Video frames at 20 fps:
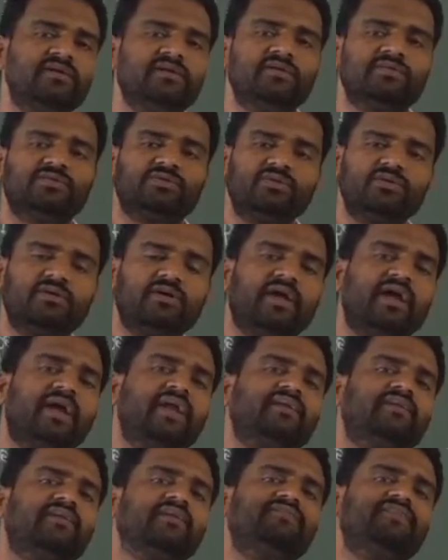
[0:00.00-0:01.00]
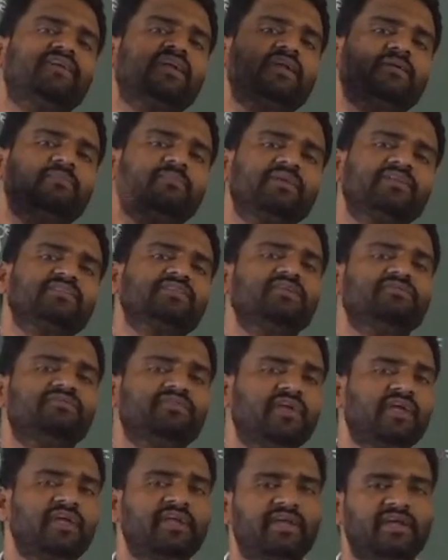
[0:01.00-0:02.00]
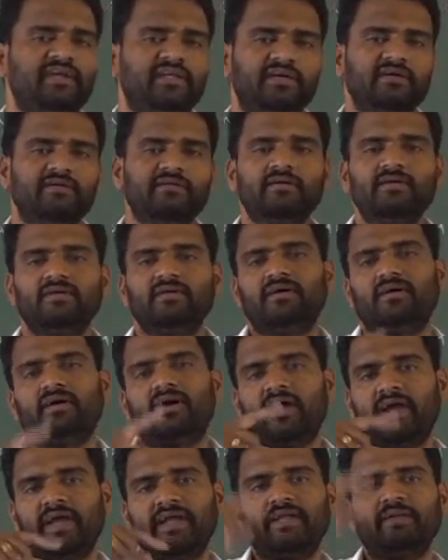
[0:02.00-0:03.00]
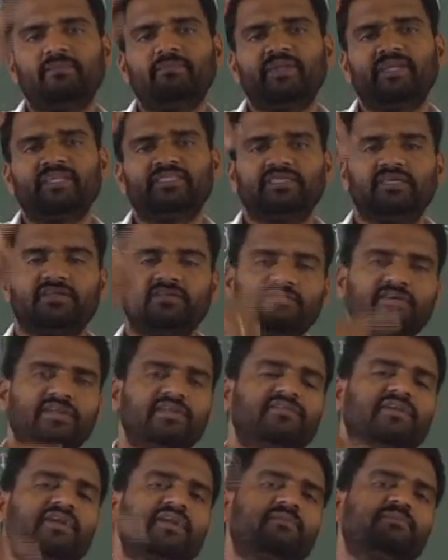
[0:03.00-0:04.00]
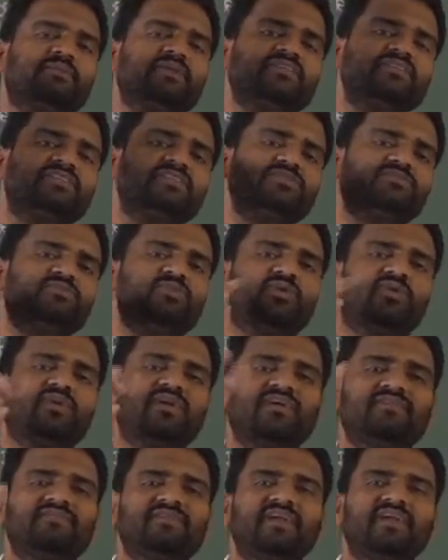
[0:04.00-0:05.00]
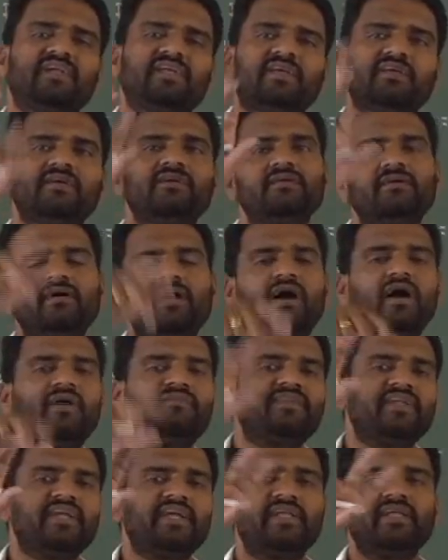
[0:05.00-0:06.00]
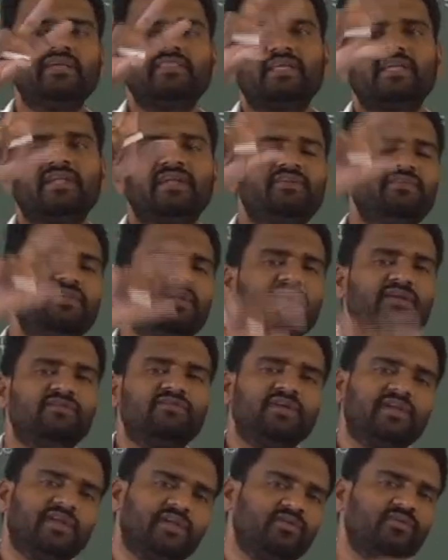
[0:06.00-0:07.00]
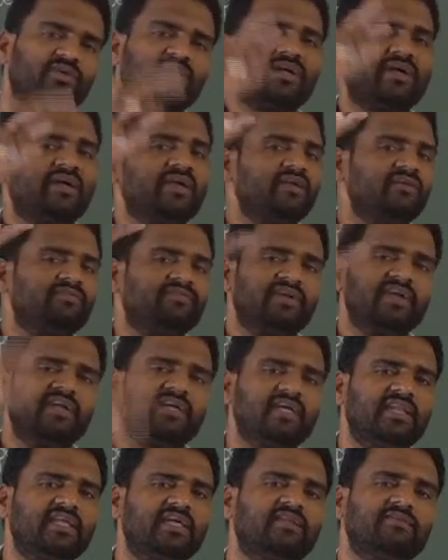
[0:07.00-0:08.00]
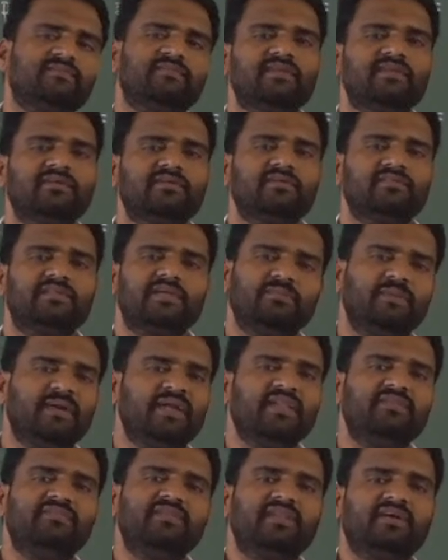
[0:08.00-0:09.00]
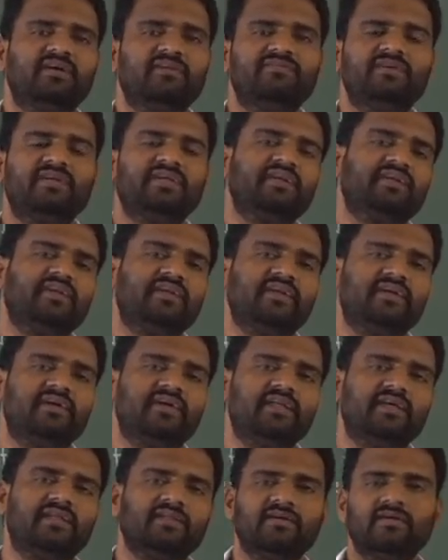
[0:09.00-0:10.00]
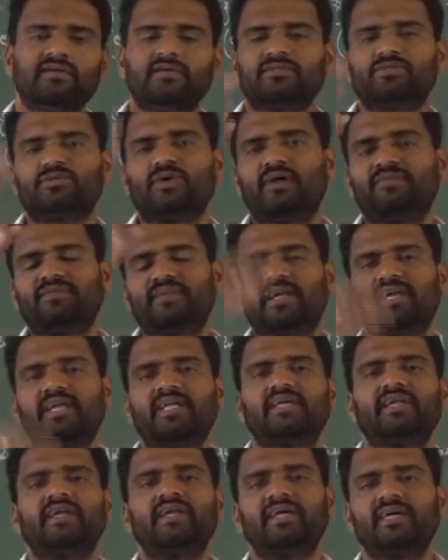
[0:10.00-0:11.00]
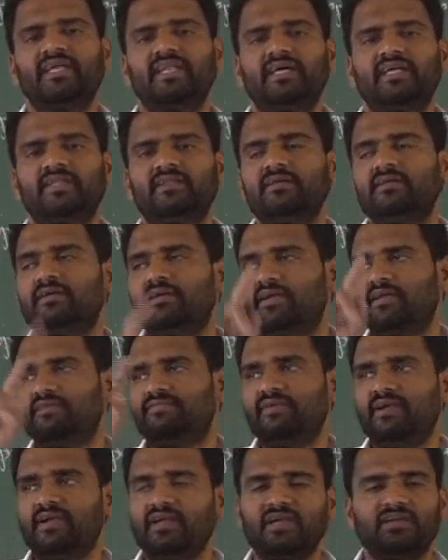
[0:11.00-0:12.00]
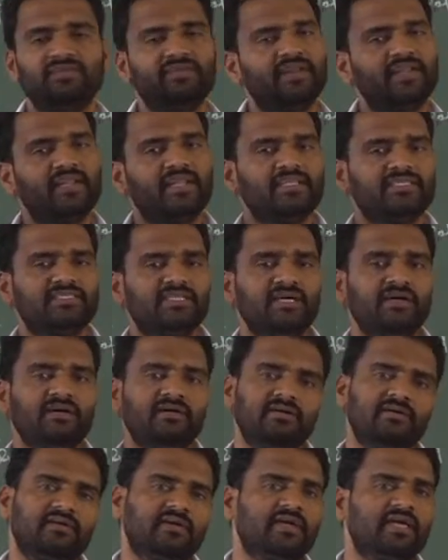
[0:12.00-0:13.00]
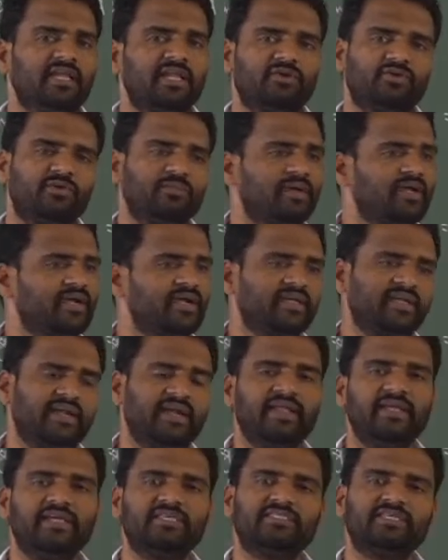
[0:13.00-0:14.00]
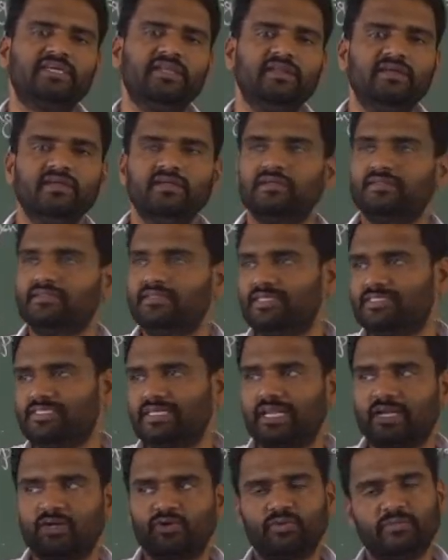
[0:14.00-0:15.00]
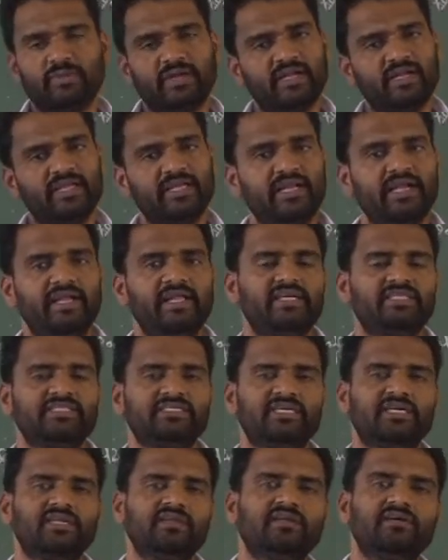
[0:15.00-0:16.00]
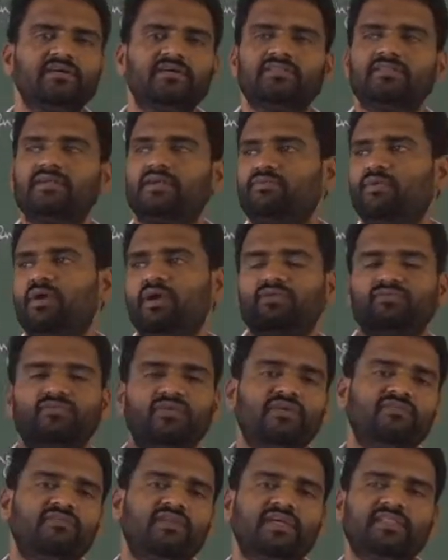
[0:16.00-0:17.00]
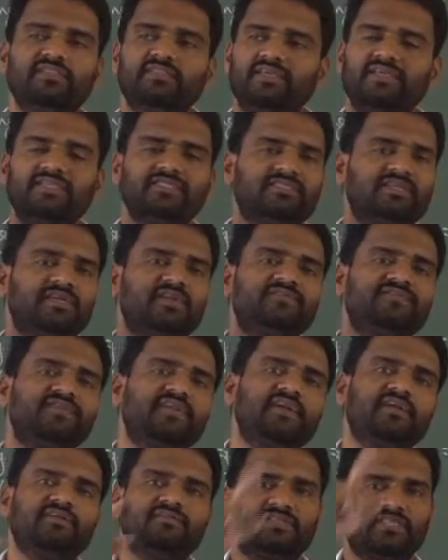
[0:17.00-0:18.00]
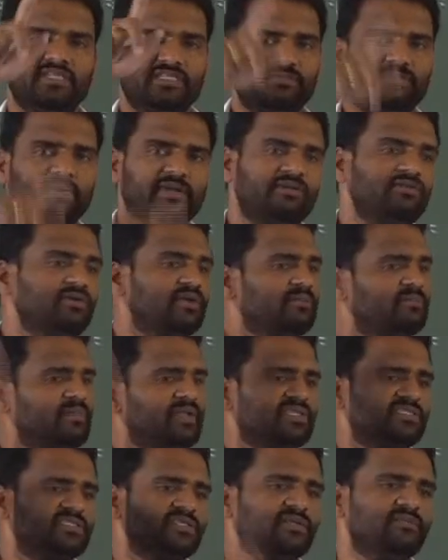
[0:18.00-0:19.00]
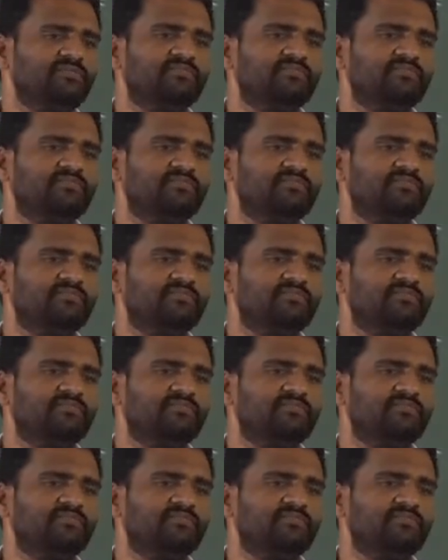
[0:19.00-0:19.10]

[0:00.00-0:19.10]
So at different temperature, if you heat it, high temperature, whenever temperature is more, definitely after heating, then it will convert into one kind of red color. That metal will convert into red color. So after getting red color, definitely it will release the electromagnetic radiation. This electromagnetic radiation, that what wavelength is different with respect to temperature.